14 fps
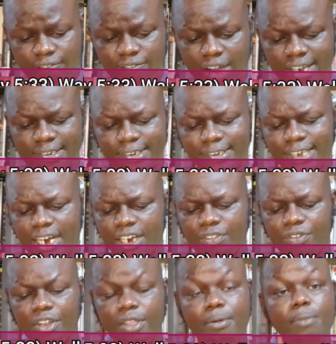verses
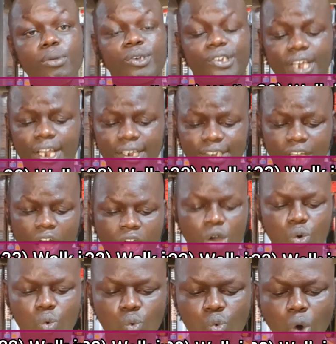33. The Bible says,
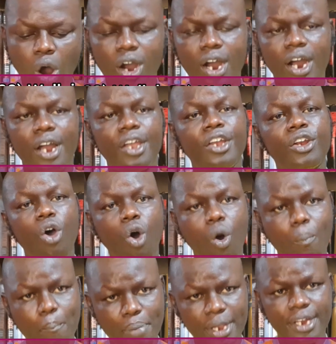walk in
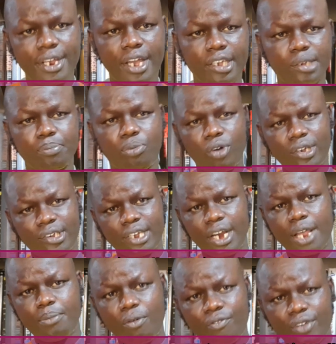obedience. Praise the
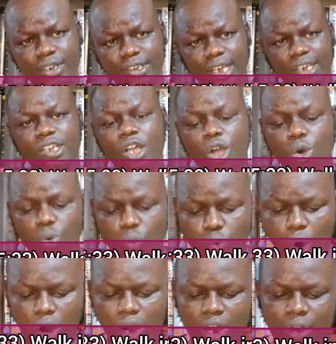name of Jesus.
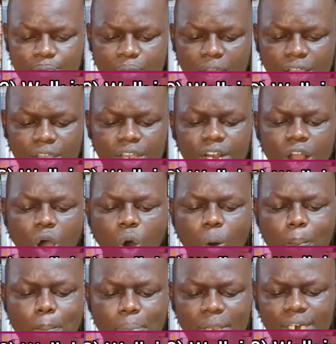Walk in
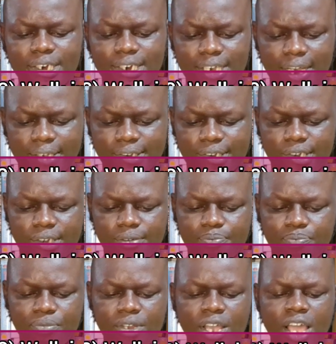obedience
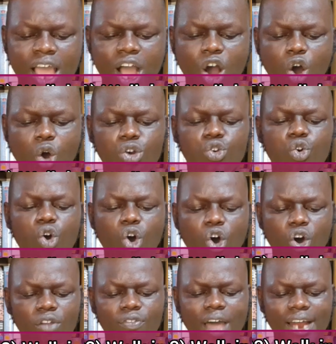to
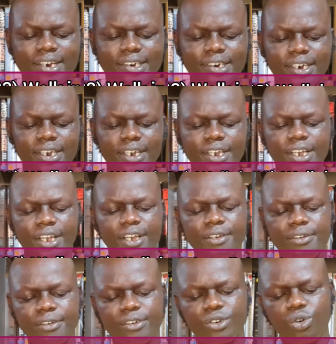all that
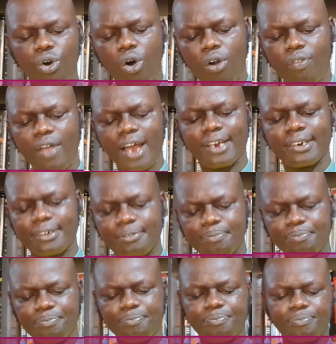
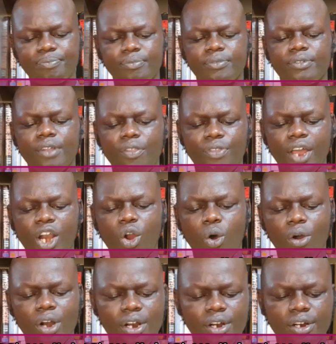the
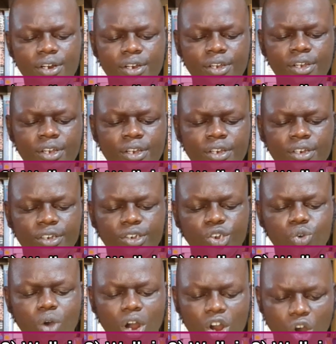Lord
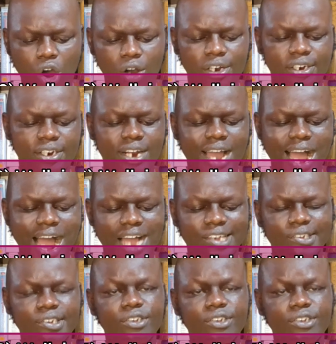your God has